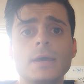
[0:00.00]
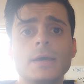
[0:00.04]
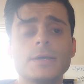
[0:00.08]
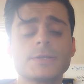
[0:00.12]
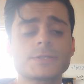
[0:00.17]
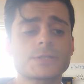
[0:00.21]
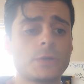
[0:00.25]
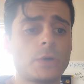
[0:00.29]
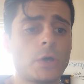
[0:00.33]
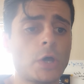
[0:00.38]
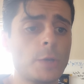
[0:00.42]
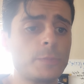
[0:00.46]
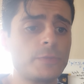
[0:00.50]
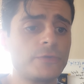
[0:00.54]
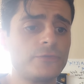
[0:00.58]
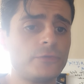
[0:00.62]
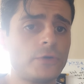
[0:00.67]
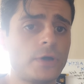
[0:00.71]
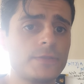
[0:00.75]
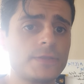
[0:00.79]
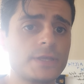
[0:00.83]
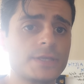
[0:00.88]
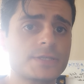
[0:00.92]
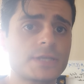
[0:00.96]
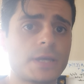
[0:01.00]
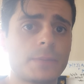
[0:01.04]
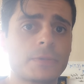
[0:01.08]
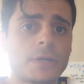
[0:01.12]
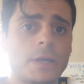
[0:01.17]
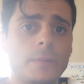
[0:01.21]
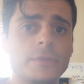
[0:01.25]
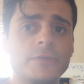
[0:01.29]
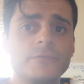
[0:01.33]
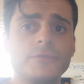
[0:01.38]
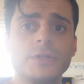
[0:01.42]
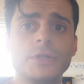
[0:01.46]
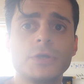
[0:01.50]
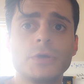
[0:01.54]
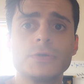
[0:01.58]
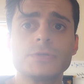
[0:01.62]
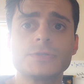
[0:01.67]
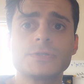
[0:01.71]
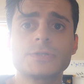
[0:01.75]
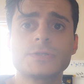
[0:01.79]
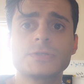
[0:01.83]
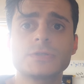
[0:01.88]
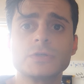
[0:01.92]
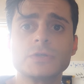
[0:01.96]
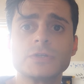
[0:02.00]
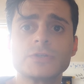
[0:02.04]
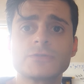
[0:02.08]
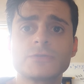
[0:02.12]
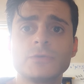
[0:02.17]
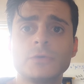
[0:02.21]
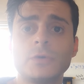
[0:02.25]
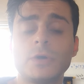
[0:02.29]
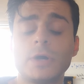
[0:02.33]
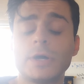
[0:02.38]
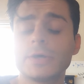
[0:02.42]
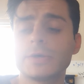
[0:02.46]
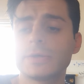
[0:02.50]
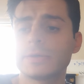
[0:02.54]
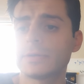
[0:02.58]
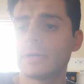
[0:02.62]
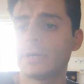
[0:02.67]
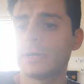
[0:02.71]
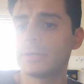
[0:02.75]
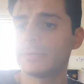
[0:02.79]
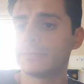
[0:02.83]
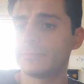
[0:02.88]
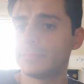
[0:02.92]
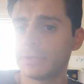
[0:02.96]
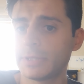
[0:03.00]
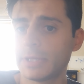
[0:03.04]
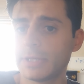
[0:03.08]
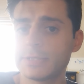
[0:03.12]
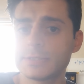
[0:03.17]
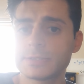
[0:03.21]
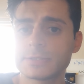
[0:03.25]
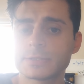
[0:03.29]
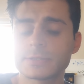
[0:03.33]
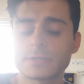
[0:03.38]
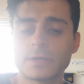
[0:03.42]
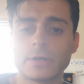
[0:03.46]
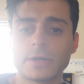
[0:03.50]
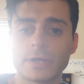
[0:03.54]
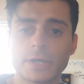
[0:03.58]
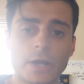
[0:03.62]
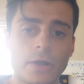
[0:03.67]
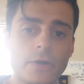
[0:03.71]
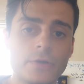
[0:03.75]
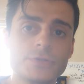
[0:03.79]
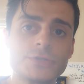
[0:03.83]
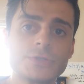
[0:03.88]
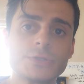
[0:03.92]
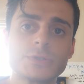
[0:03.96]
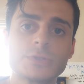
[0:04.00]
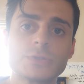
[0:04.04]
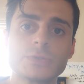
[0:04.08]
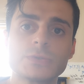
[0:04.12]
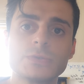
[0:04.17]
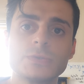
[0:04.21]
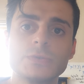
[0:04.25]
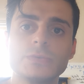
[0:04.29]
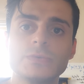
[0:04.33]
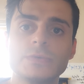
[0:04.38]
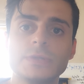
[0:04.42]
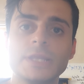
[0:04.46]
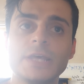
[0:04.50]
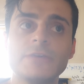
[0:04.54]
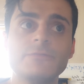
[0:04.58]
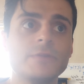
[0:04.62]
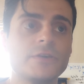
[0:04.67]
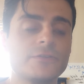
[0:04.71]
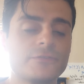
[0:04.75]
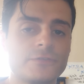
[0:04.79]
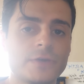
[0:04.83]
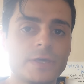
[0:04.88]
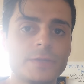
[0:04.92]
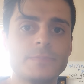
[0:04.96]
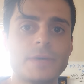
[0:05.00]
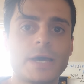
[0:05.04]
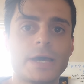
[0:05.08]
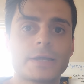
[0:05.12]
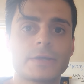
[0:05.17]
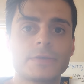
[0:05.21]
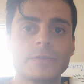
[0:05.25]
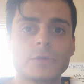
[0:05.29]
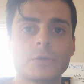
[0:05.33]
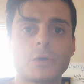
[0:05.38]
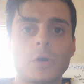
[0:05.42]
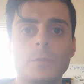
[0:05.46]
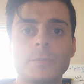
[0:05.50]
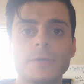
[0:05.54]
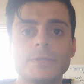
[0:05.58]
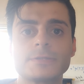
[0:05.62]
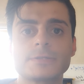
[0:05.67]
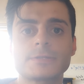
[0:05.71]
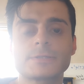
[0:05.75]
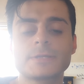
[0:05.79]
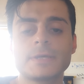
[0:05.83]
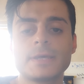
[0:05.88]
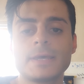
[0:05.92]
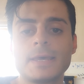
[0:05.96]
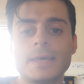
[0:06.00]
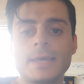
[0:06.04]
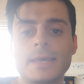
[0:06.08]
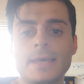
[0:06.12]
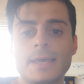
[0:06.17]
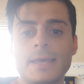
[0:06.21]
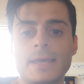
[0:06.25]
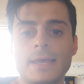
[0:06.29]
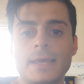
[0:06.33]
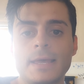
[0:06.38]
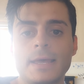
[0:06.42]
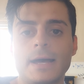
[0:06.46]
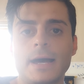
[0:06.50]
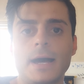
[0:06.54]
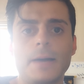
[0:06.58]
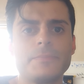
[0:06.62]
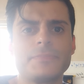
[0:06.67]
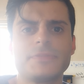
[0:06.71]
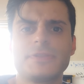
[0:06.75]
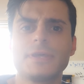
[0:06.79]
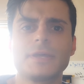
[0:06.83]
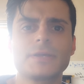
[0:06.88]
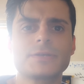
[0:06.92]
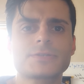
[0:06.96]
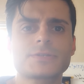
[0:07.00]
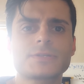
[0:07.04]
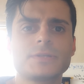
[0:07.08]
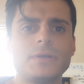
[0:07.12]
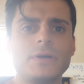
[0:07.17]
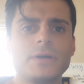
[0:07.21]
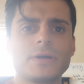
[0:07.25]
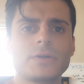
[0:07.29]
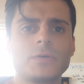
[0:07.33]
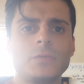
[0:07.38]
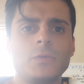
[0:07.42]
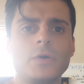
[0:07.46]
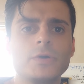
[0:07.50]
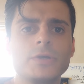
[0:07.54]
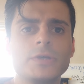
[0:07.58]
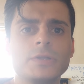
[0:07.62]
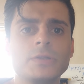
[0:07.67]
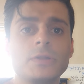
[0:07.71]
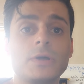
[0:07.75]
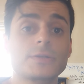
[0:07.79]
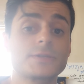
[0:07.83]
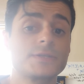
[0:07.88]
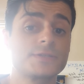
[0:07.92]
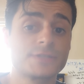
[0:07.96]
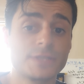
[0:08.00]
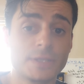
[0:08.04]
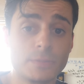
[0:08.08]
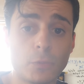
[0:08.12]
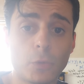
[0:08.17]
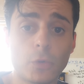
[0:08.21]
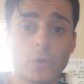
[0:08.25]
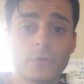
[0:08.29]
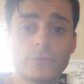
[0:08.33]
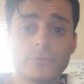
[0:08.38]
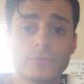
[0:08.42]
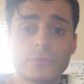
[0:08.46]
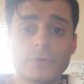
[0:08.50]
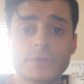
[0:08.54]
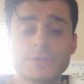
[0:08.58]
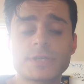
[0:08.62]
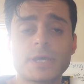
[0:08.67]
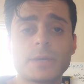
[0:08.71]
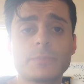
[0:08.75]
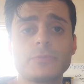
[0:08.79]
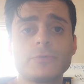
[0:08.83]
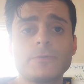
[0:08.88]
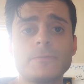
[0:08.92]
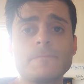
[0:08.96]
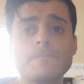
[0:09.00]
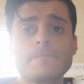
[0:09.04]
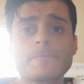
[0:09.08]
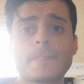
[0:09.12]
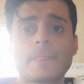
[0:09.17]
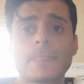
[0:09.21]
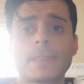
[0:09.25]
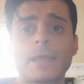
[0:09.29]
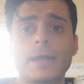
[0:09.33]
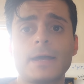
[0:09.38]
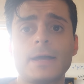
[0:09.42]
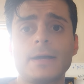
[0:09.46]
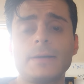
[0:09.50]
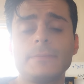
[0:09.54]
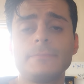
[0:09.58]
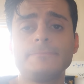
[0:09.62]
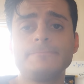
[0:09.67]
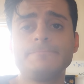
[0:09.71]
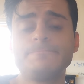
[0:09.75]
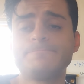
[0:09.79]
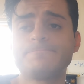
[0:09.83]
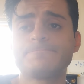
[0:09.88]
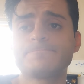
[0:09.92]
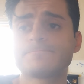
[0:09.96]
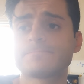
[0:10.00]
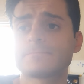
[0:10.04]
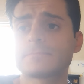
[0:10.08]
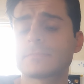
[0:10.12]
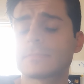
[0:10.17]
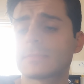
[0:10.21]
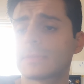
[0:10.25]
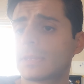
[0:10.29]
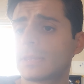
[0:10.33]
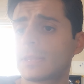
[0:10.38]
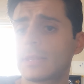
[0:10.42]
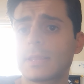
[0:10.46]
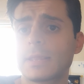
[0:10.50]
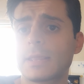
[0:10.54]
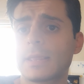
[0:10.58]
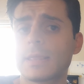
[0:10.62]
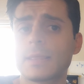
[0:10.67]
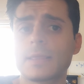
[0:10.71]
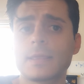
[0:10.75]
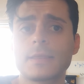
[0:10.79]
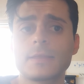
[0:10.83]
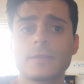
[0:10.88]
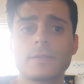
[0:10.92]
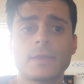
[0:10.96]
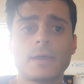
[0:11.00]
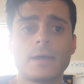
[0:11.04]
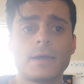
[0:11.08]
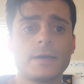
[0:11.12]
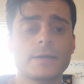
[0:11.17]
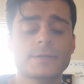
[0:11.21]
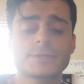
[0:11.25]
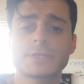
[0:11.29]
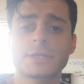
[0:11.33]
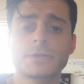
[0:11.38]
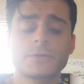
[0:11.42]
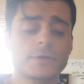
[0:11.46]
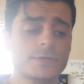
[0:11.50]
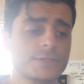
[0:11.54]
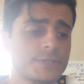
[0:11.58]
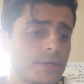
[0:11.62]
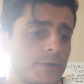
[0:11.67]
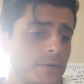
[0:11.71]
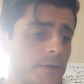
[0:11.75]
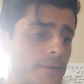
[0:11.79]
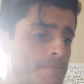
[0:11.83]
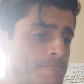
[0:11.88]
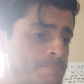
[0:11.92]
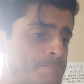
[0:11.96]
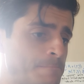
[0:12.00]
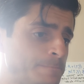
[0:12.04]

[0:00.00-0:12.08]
So I hope you find these upcoming videos useful. I encourage you to leave me feedback in the comments. Things like what you'd like to see more of, for example, et cetera, et cetera.